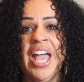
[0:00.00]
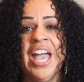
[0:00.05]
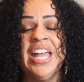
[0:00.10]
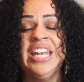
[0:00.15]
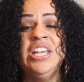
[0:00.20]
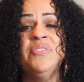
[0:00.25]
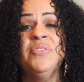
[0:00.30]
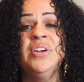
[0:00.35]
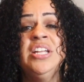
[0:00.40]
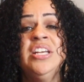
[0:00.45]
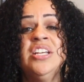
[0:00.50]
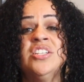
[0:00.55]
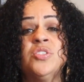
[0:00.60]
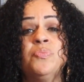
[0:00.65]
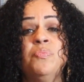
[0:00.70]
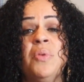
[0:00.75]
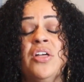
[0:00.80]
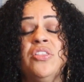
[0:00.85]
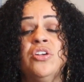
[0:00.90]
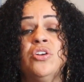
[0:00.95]
And even
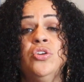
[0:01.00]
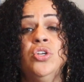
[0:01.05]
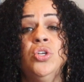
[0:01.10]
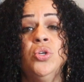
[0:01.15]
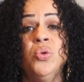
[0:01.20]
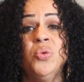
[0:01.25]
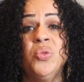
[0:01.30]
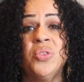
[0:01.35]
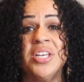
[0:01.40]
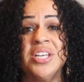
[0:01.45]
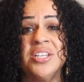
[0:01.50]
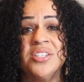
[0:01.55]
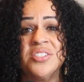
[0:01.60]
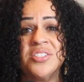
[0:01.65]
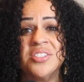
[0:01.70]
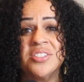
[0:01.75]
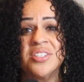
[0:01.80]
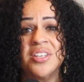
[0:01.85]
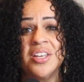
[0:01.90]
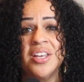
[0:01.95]
his mother knew
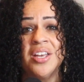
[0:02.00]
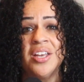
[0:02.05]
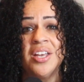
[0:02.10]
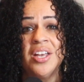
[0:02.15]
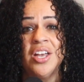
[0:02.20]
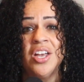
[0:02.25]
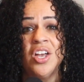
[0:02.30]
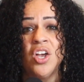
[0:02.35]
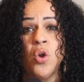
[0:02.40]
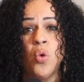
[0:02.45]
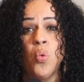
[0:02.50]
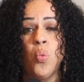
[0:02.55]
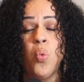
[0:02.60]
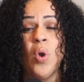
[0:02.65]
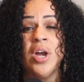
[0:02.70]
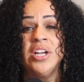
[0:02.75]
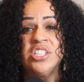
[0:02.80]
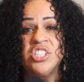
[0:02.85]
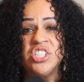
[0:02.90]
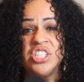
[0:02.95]
this
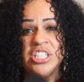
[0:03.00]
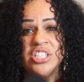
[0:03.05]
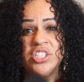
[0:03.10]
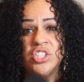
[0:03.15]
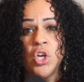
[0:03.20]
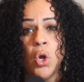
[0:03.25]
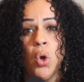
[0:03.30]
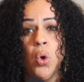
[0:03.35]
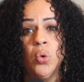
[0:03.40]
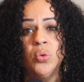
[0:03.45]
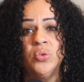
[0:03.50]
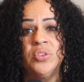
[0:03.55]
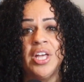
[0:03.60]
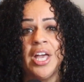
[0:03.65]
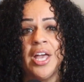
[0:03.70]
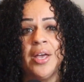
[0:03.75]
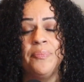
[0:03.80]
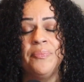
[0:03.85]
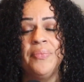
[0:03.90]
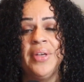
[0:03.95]
when she told
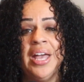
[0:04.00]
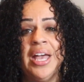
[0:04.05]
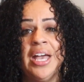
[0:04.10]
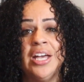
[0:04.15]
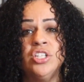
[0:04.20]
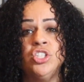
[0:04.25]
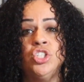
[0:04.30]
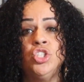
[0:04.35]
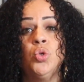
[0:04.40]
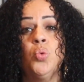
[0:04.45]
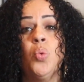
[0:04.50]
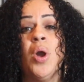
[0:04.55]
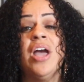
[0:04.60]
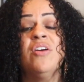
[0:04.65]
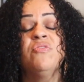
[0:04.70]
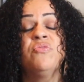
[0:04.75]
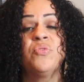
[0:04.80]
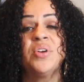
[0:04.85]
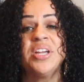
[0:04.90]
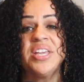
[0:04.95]
them, Do
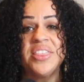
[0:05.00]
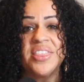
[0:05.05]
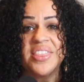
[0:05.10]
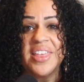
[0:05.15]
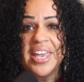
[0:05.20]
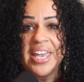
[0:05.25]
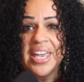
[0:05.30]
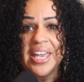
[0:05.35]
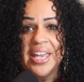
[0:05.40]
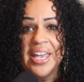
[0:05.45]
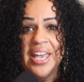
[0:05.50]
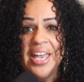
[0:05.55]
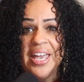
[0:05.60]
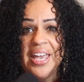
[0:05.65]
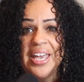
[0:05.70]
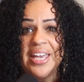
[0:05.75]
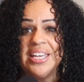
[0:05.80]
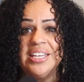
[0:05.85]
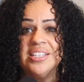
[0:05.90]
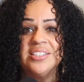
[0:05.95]
everything
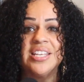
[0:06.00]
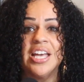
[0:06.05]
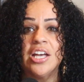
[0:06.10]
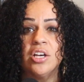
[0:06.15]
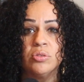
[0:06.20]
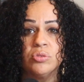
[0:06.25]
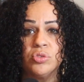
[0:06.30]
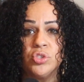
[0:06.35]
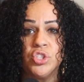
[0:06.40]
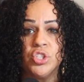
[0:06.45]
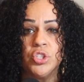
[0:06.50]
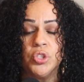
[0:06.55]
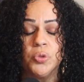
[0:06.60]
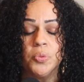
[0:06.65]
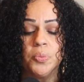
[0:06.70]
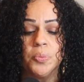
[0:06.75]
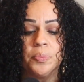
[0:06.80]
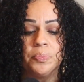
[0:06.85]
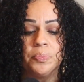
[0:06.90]
he tells you.